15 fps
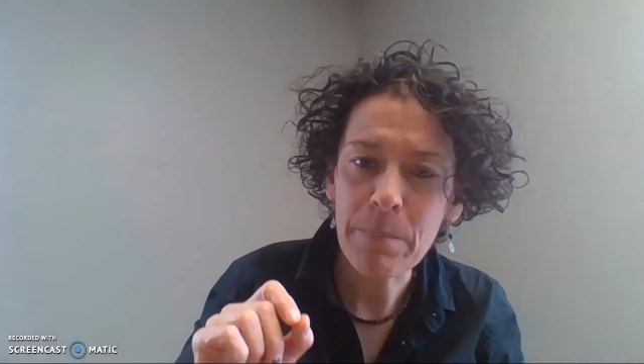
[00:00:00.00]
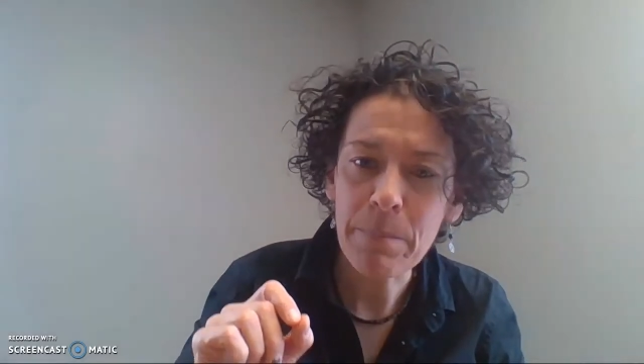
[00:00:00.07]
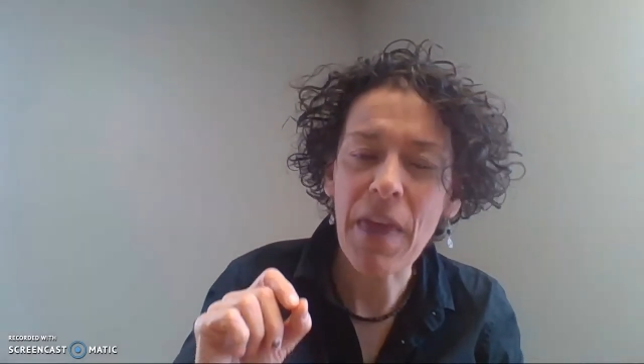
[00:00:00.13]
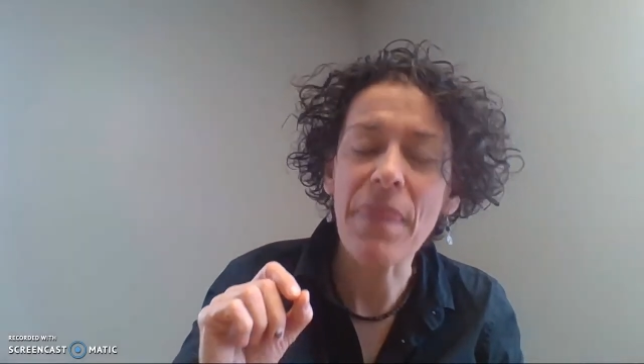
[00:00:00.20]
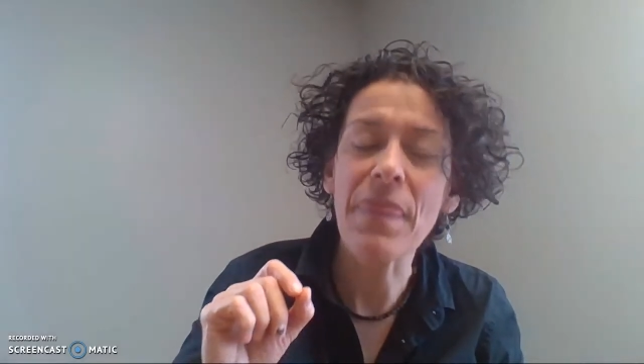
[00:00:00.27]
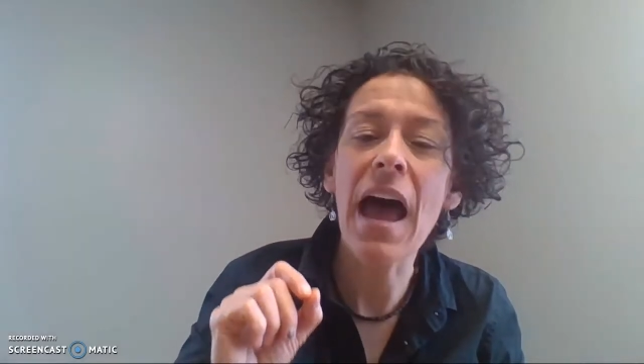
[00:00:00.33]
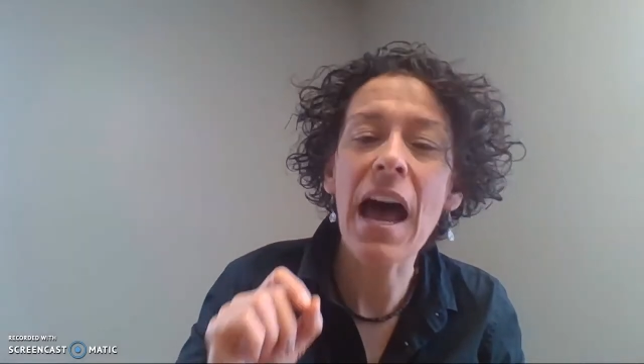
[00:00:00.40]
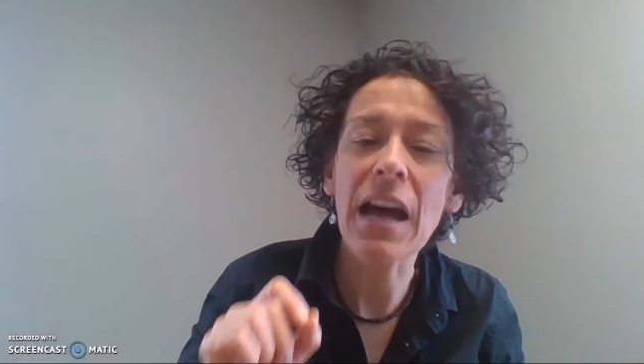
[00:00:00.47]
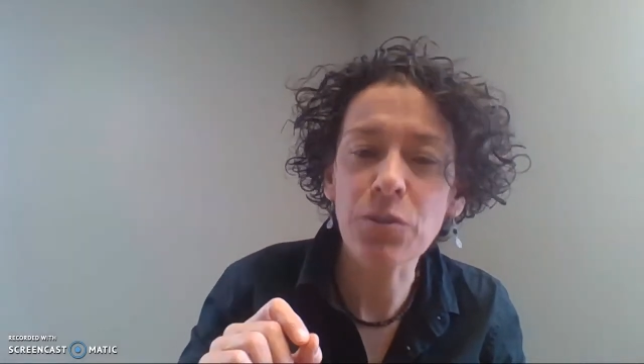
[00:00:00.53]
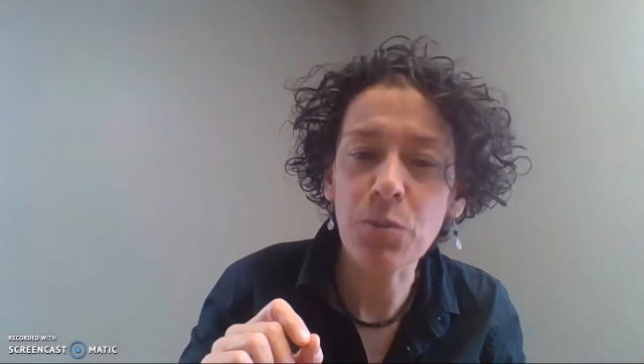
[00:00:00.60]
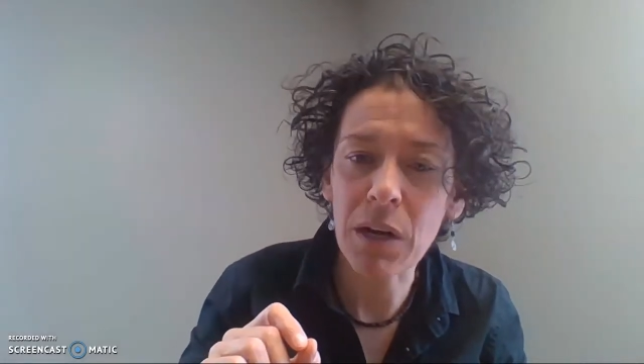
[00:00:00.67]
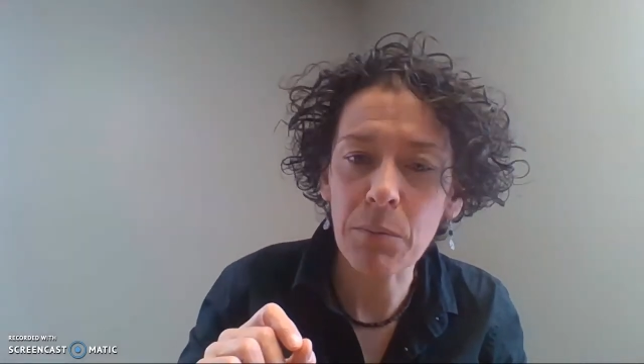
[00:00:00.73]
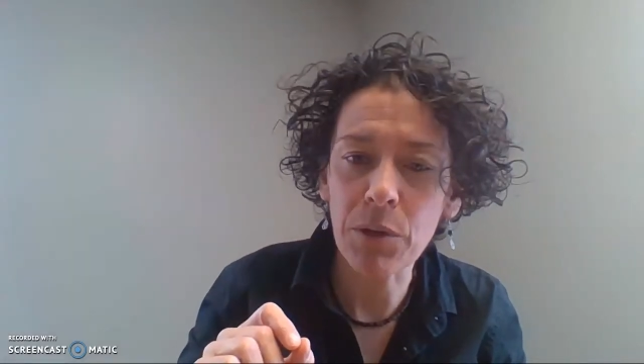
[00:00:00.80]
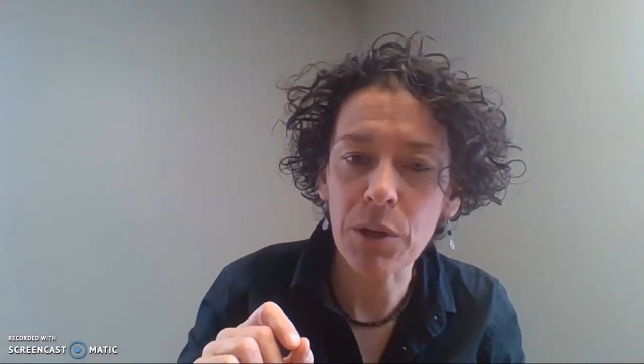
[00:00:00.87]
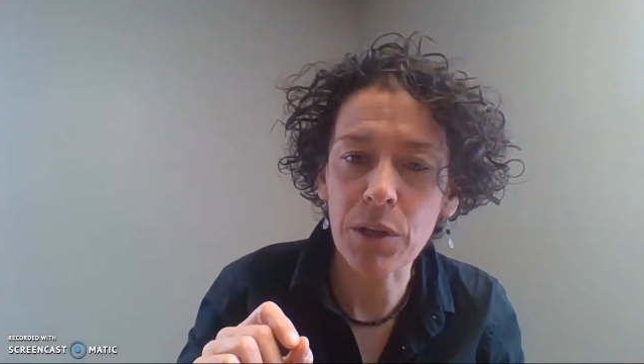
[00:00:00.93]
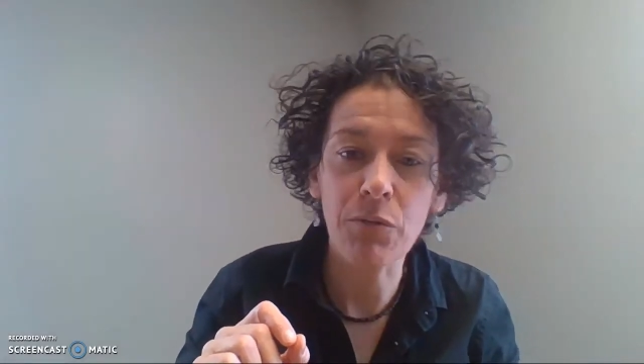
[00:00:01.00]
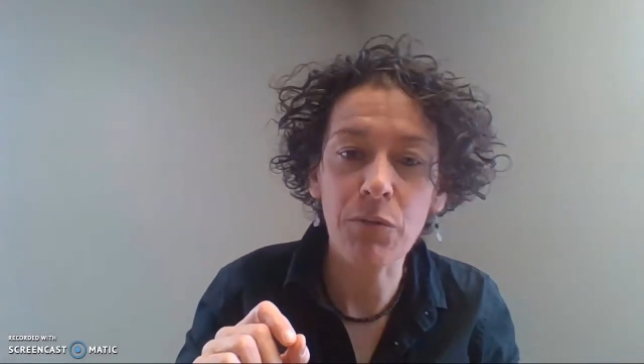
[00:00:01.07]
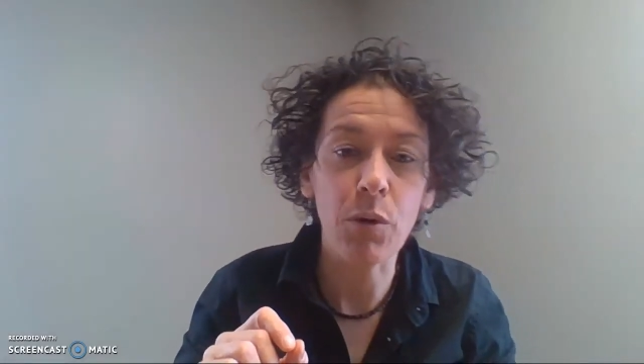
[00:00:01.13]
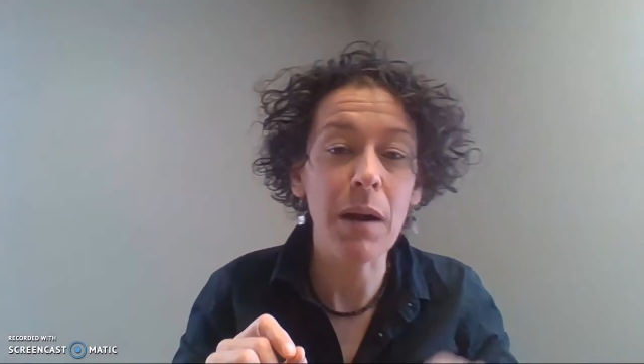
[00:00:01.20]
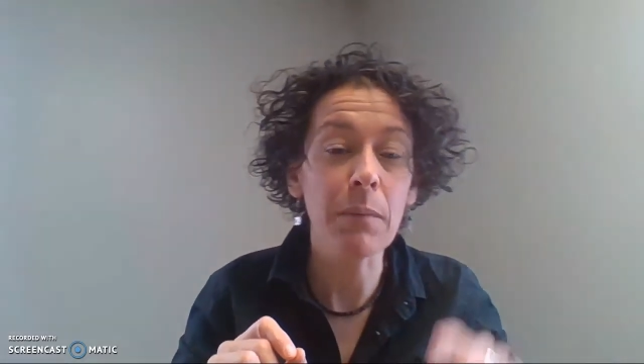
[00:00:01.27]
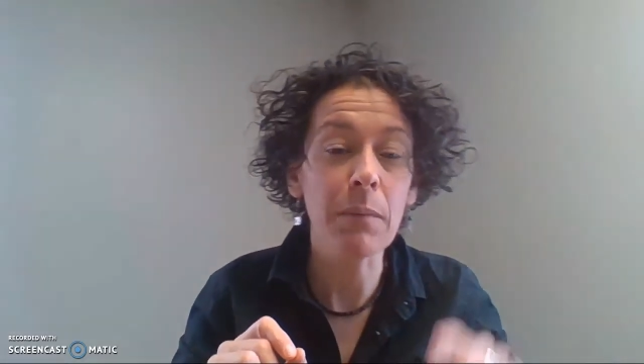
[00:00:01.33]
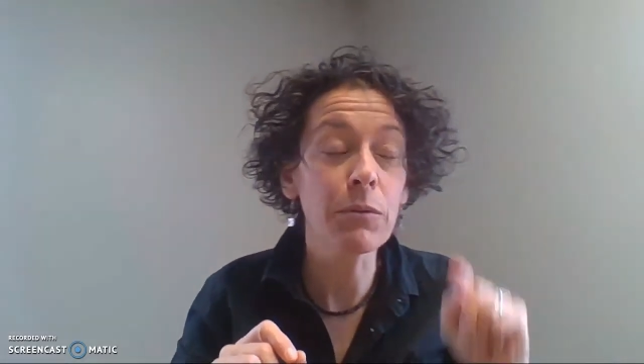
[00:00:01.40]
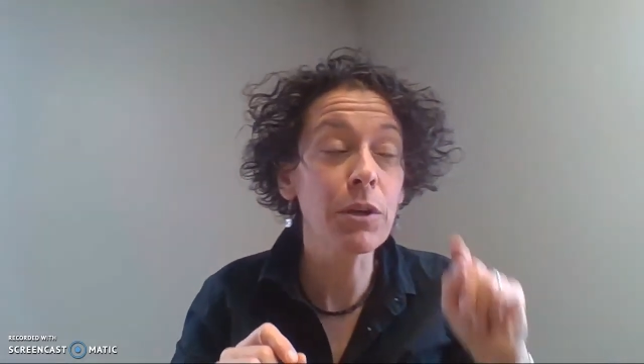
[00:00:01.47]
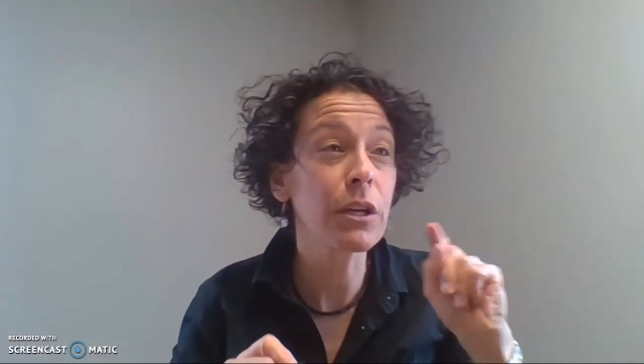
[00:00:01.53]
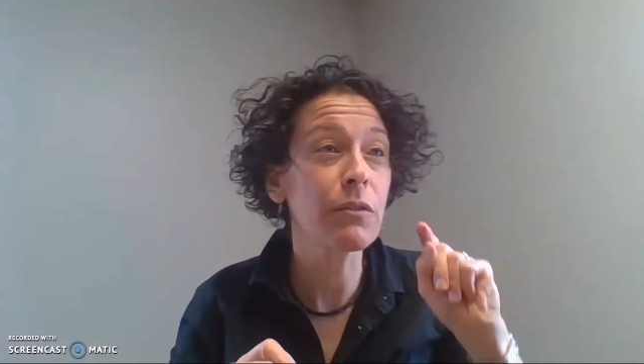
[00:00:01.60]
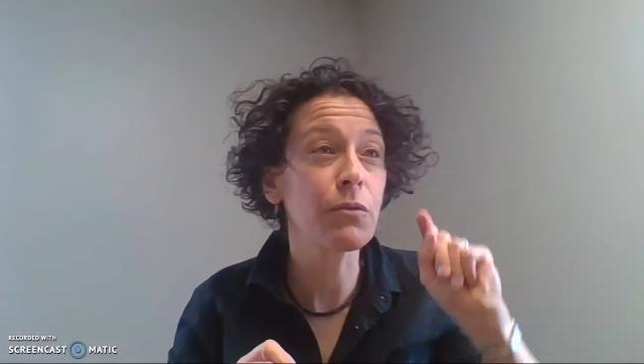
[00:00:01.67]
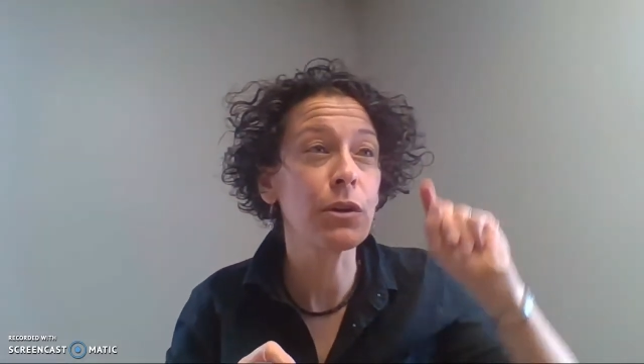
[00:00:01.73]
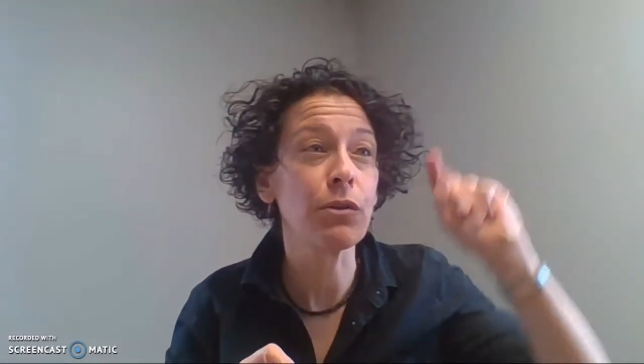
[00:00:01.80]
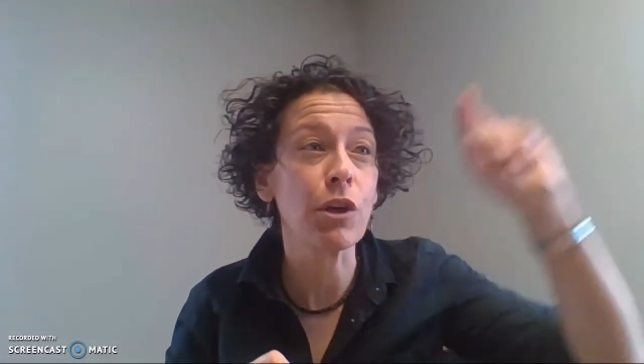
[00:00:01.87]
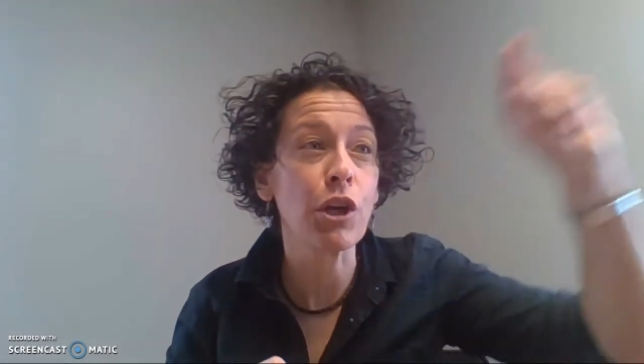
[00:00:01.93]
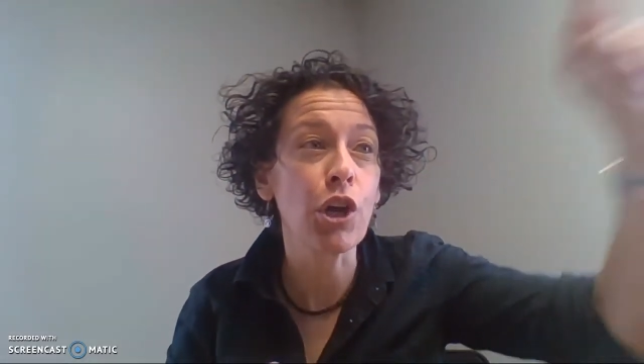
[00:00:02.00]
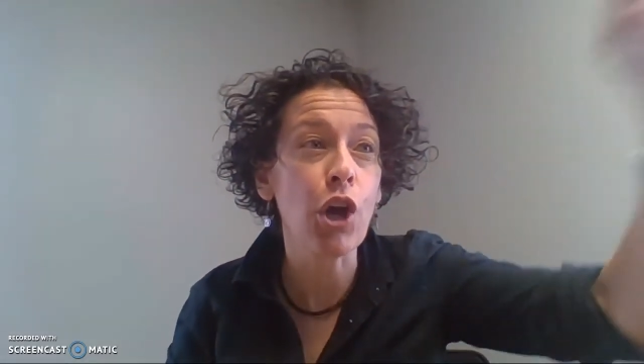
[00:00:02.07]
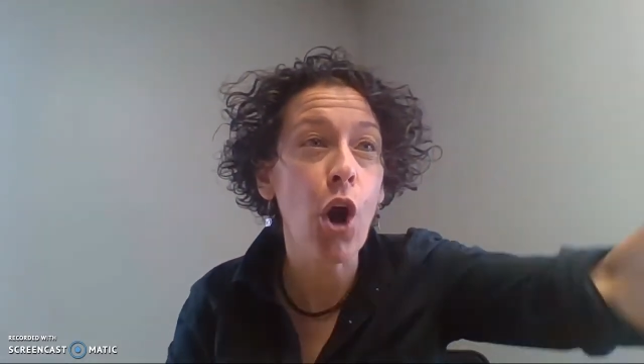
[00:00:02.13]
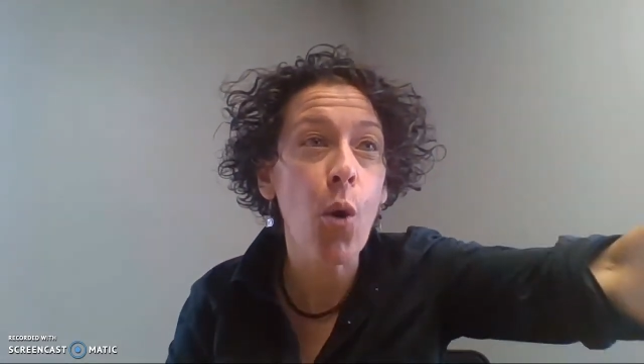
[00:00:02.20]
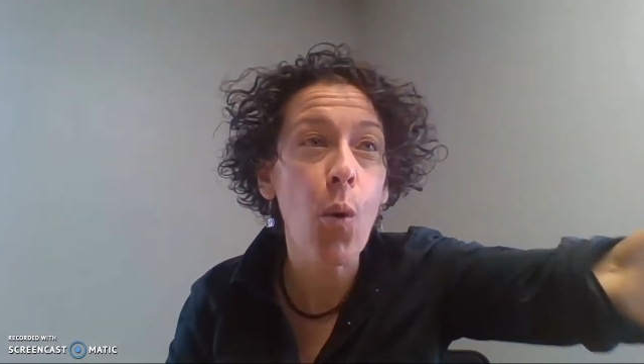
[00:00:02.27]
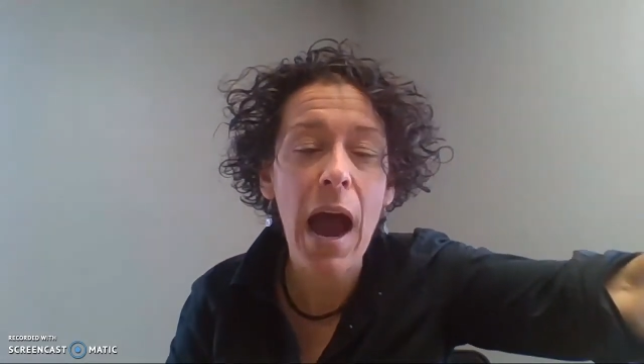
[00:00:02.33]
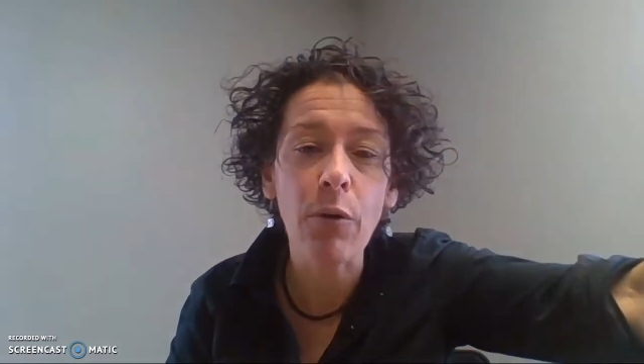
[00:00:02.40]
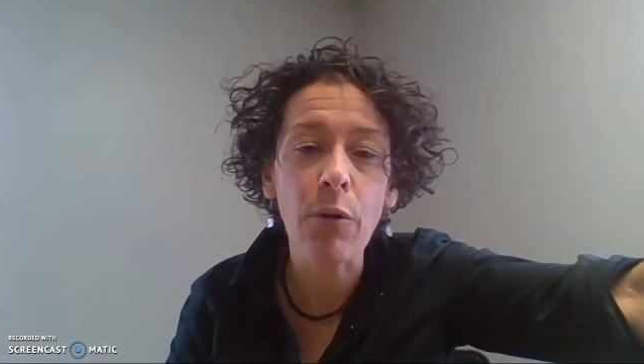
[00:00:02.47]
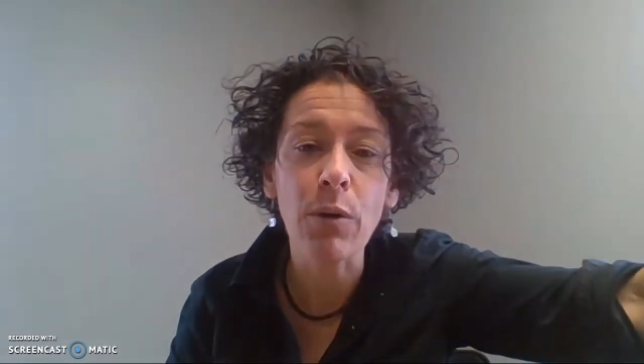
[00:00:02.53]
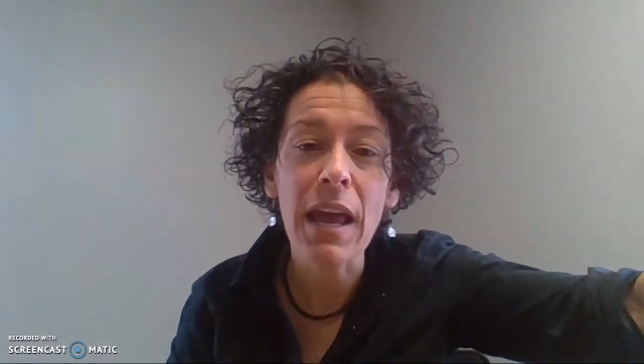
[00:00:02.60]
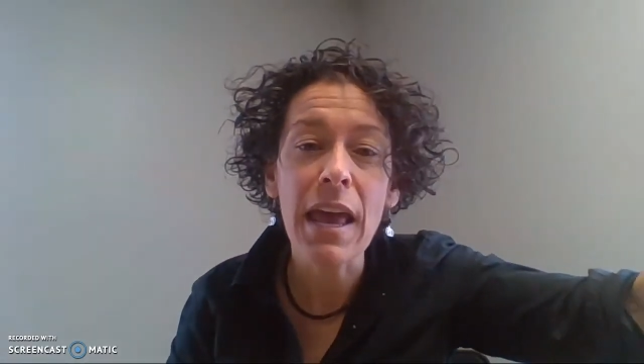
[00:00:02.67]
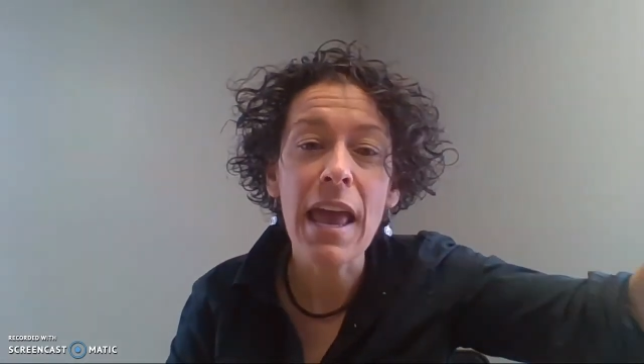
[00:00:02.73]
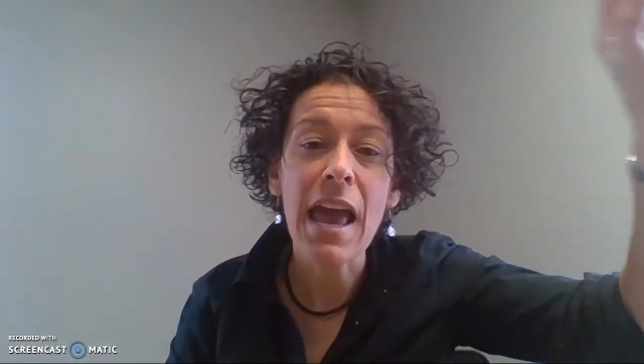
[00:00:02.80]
And that's what I'm looking for. I'm looking for you to go out